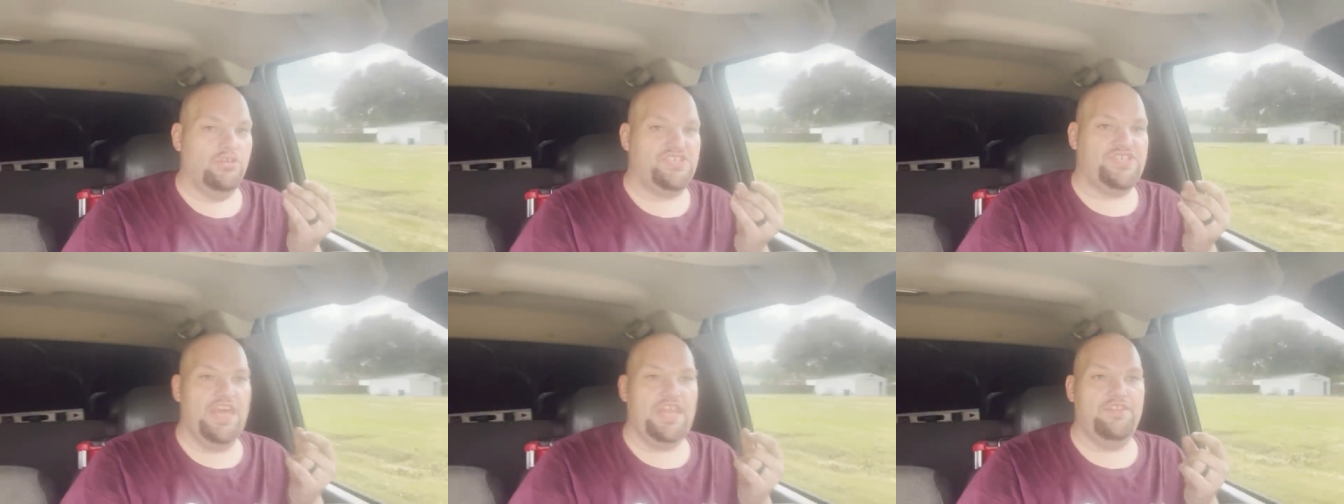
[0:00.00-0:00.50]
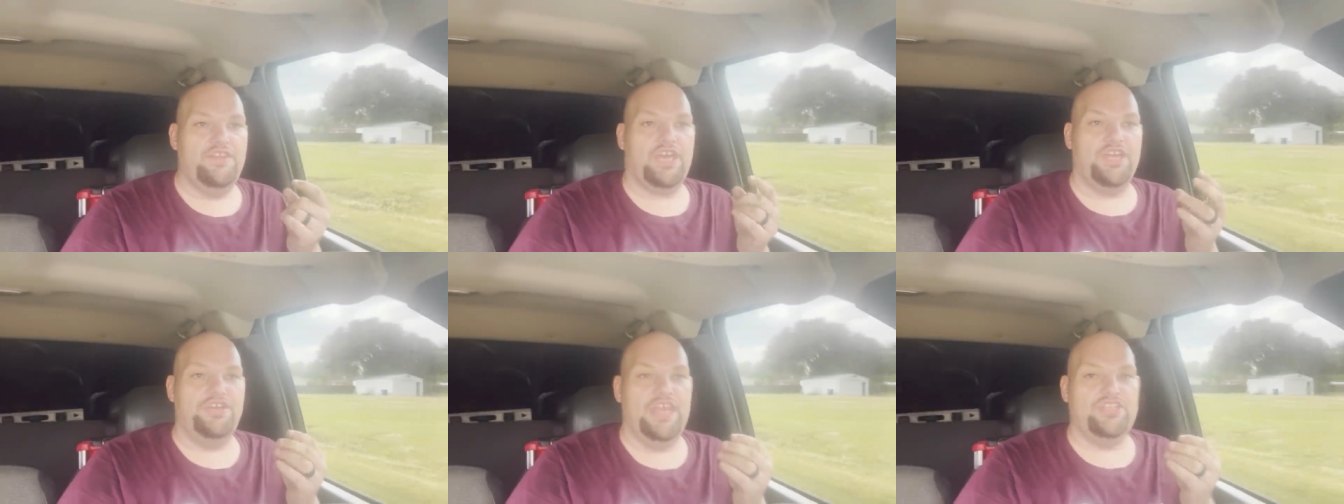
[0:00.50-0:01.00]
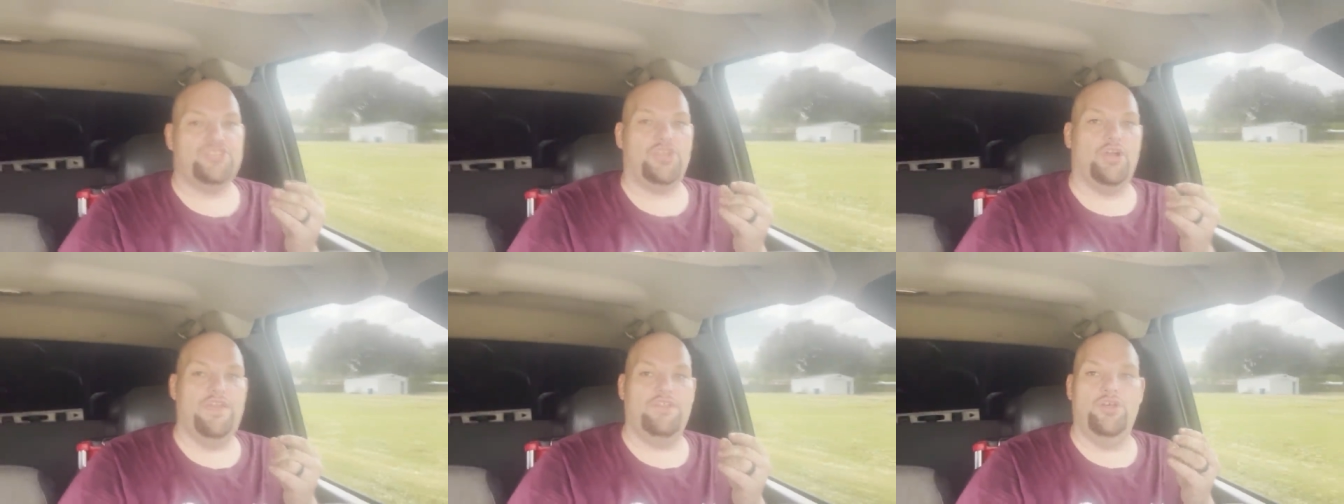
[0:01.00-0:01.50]
setting the
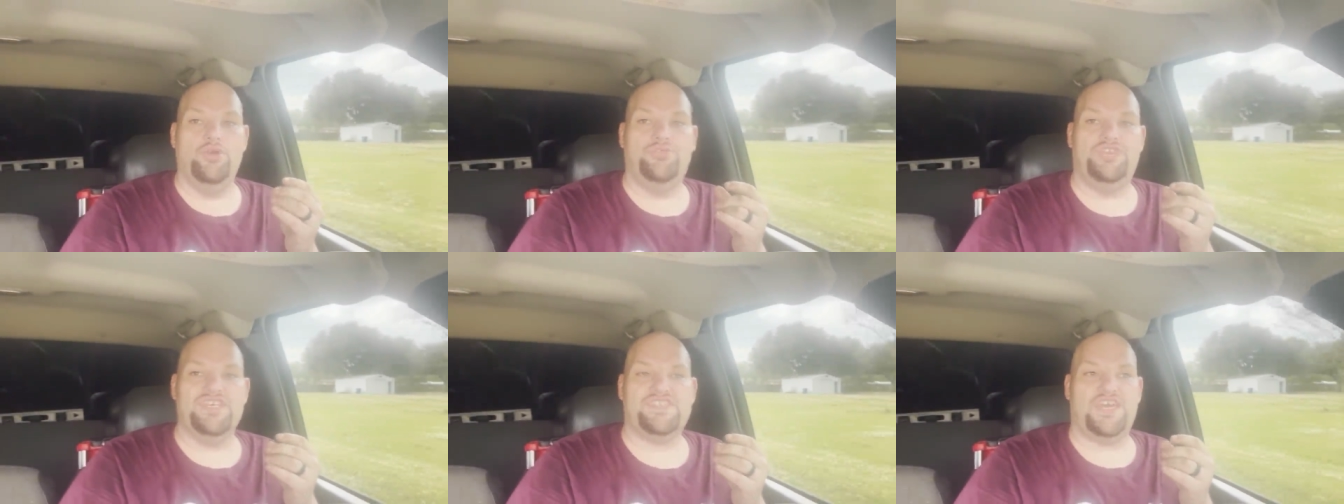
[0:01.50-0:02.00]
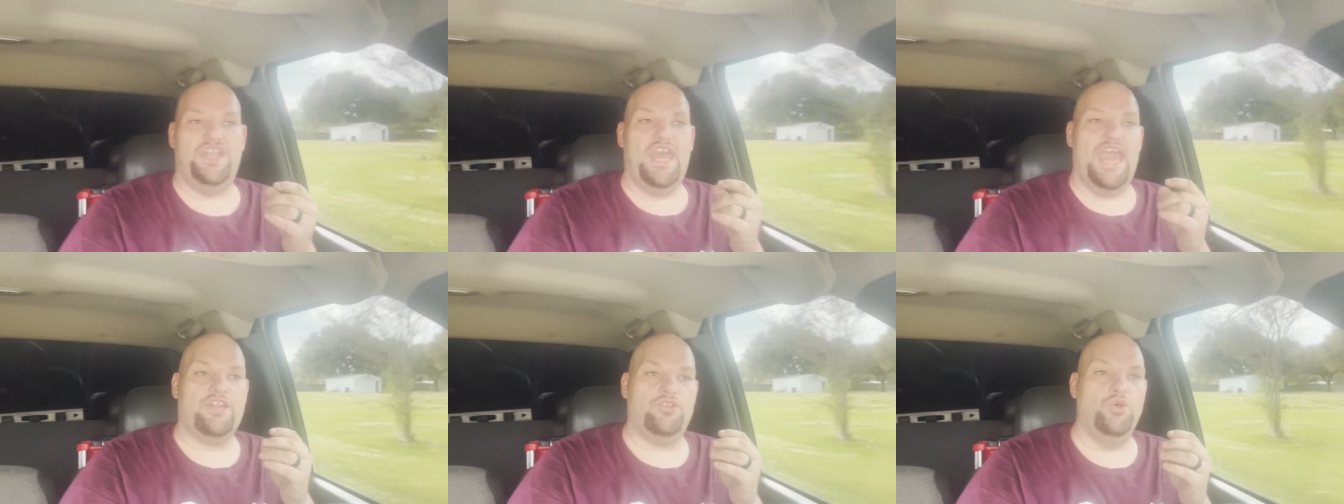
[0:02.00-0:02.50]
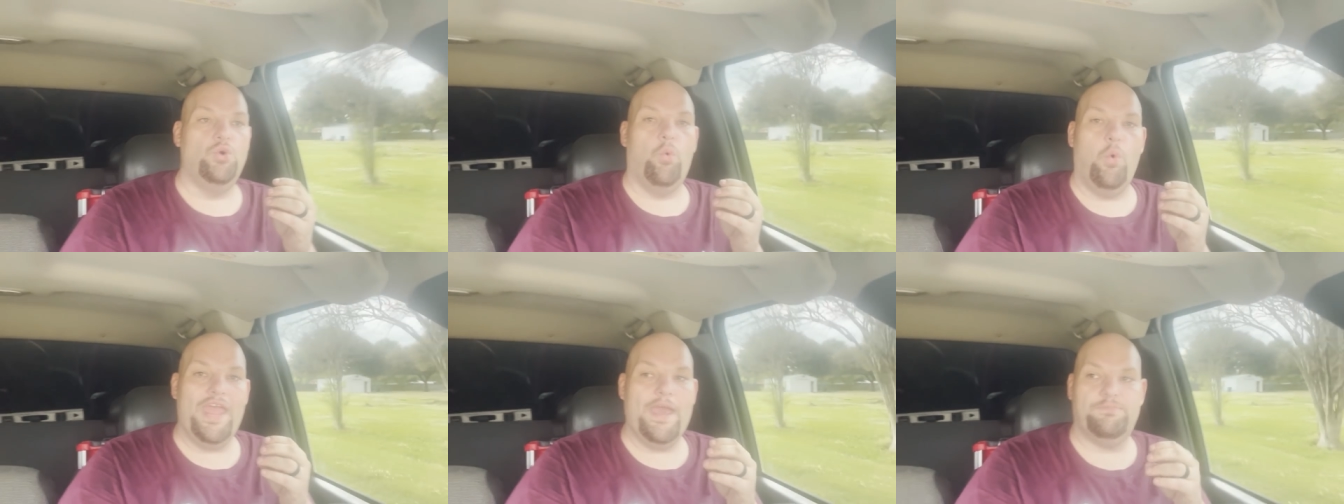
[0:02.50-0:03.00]
condenser and the new disconnect, new
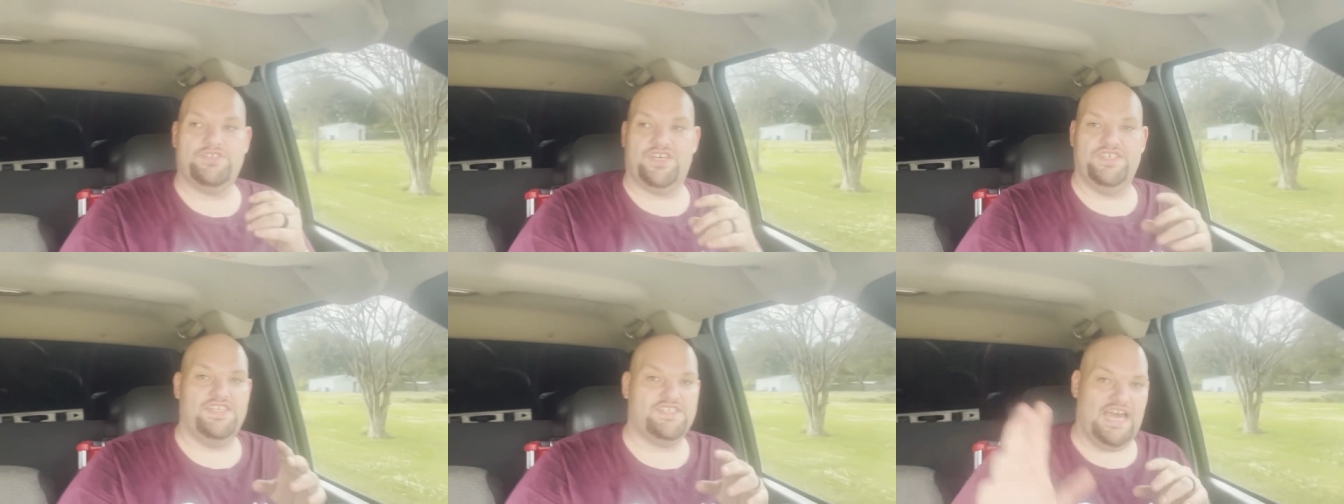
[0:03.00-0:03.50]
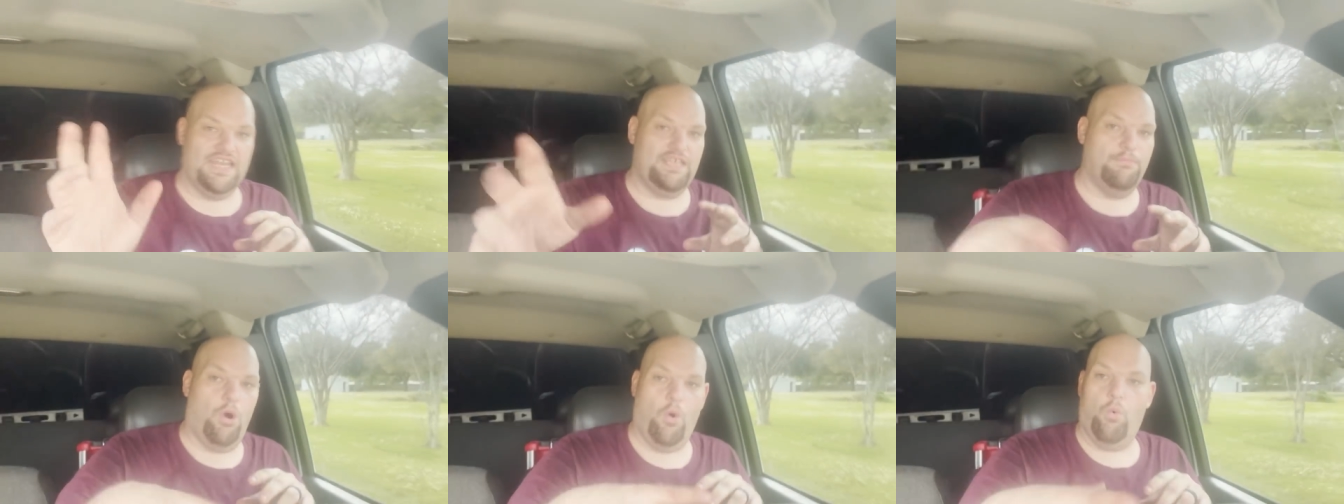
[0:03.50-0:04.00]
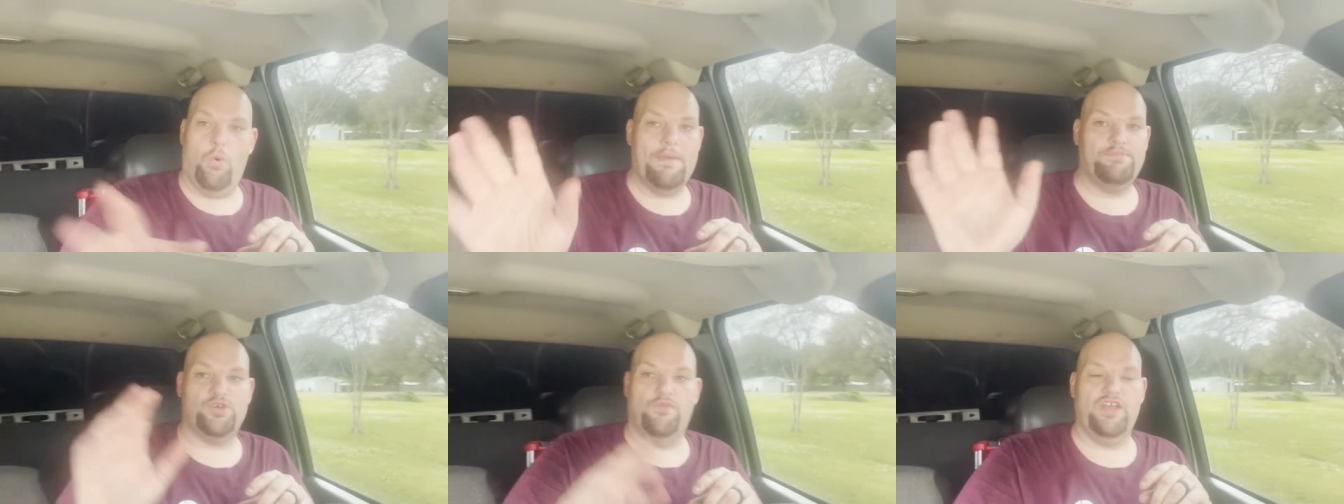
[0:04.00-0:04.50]
whips, because it's got them old
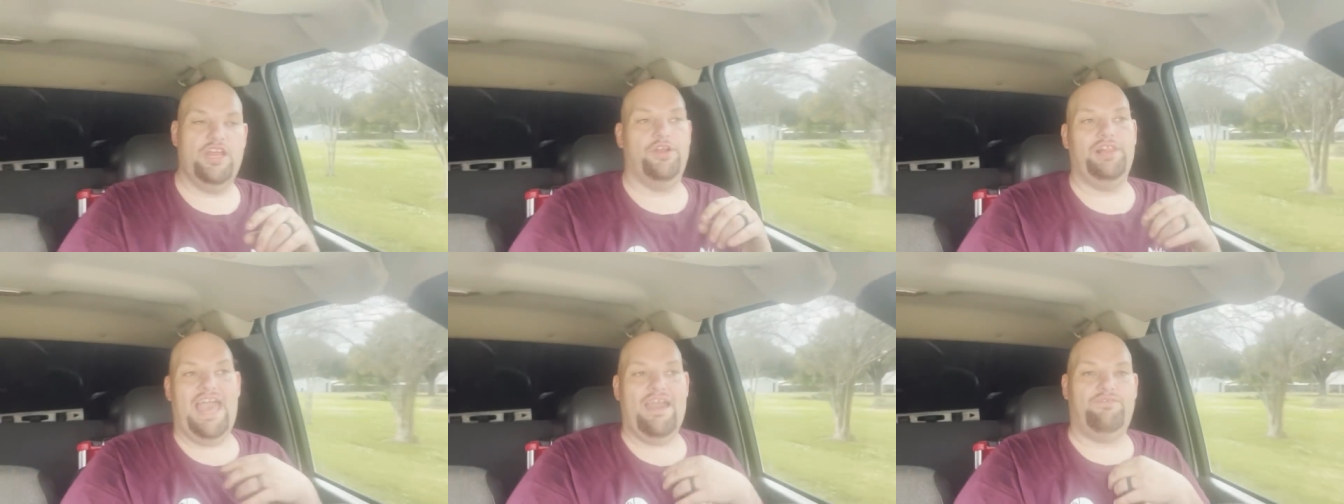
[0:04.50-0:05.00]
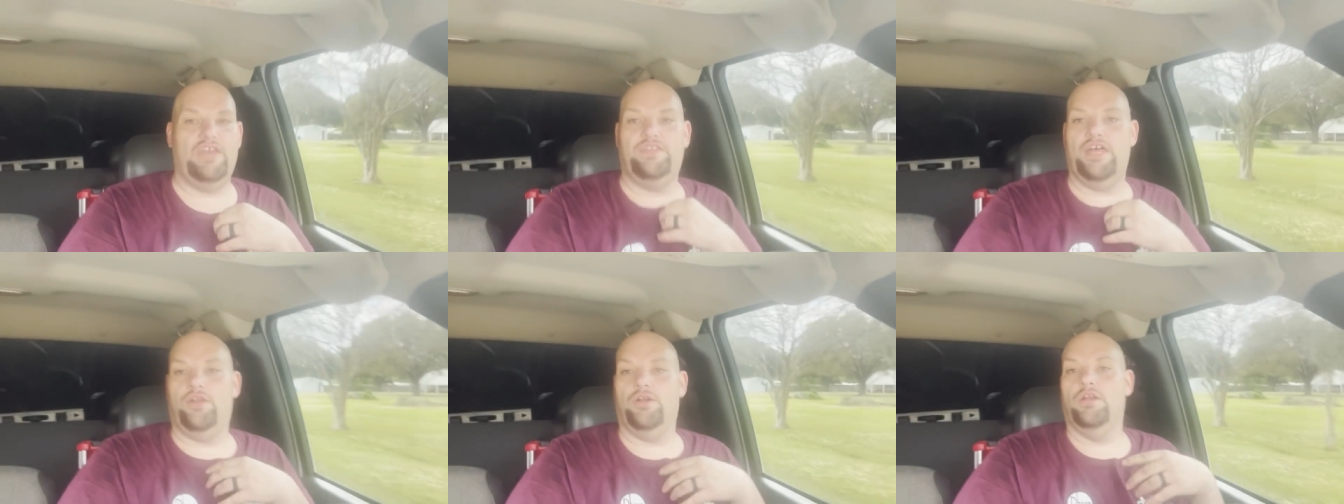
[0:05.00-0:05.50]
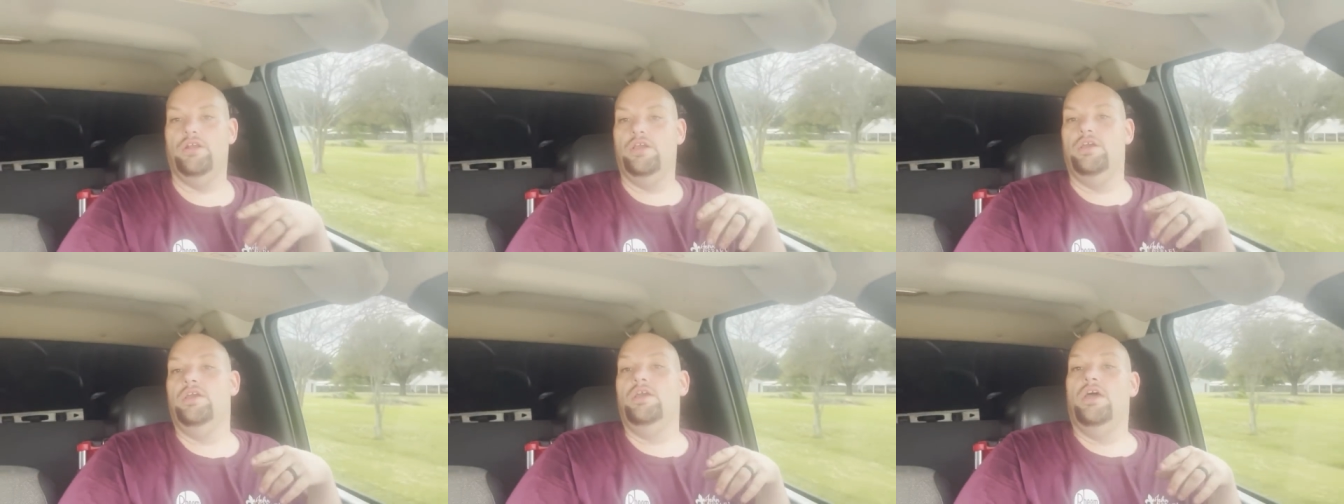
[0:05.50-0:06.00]
whips over here in Lafayette that are
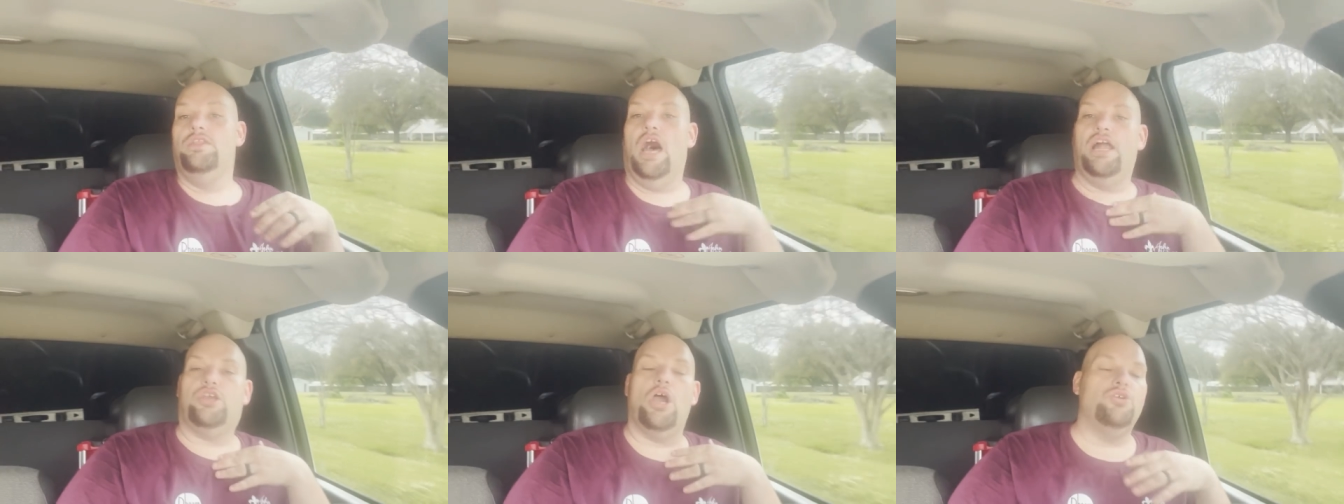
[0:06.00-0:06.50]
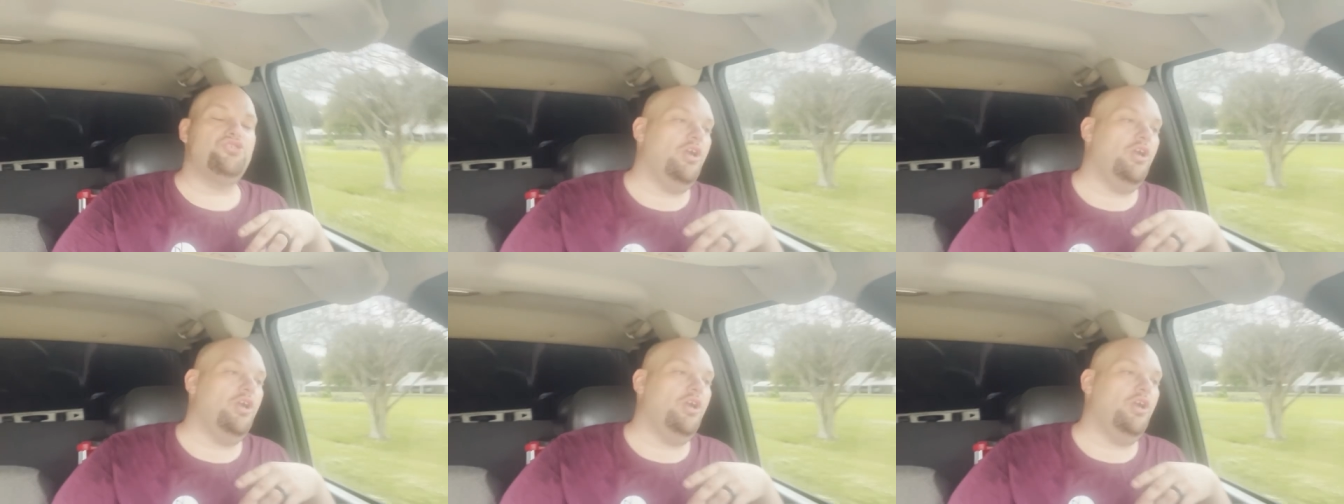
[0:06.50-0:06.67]
non-code.